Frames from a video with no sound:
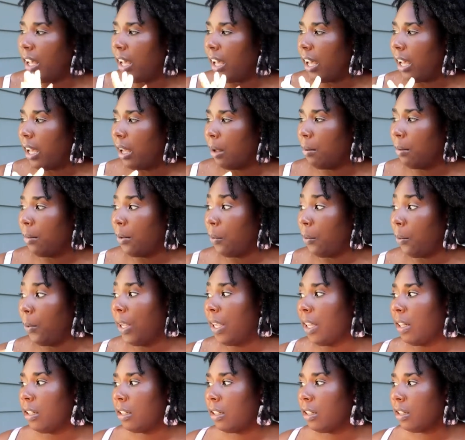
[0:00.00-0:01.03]

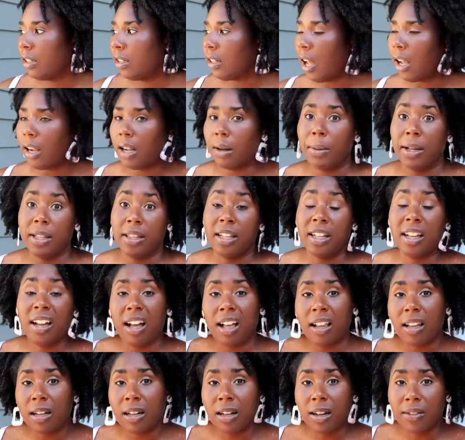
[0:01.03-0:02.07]
We can talk about the
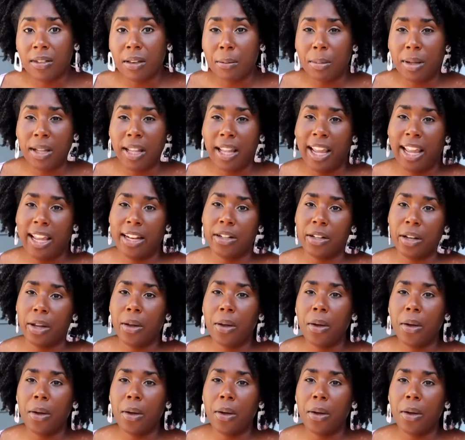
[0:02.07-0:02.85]
color of the plant.